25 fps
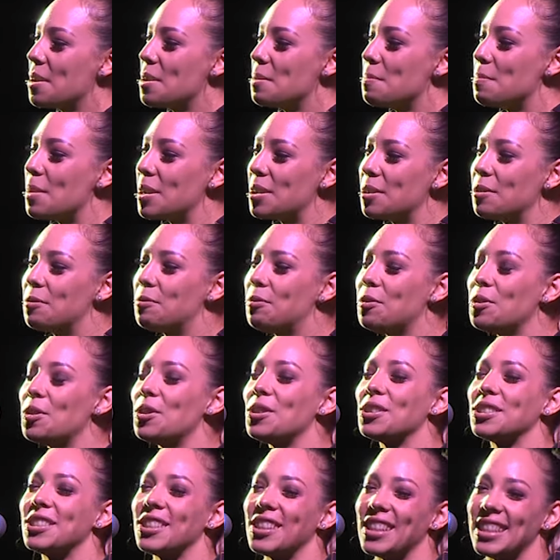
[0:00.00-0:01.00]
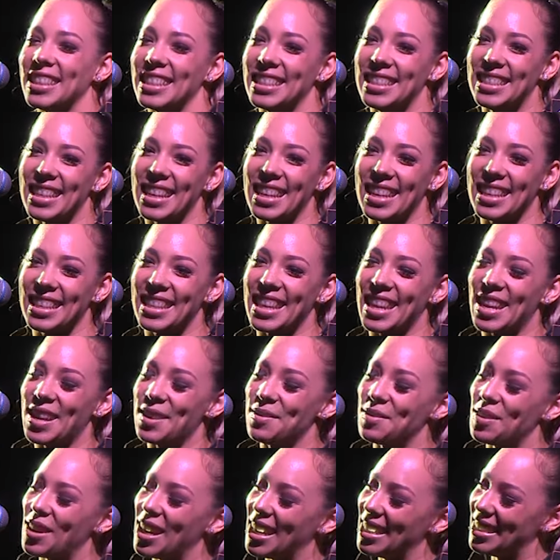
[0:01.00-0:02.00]
But it falls on the day that
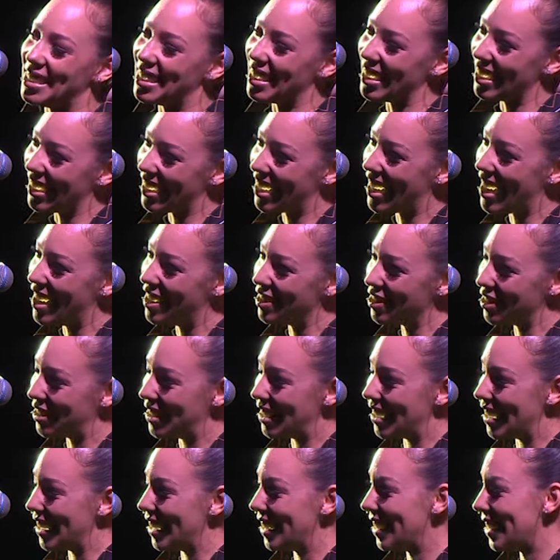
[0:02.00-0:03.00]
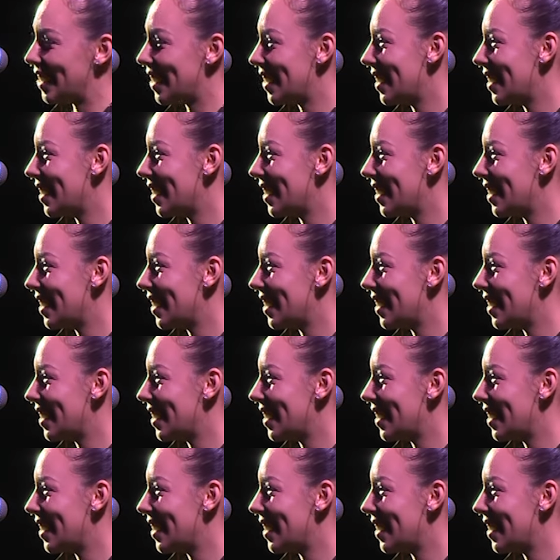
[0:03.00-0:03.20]
I'm writing accounting.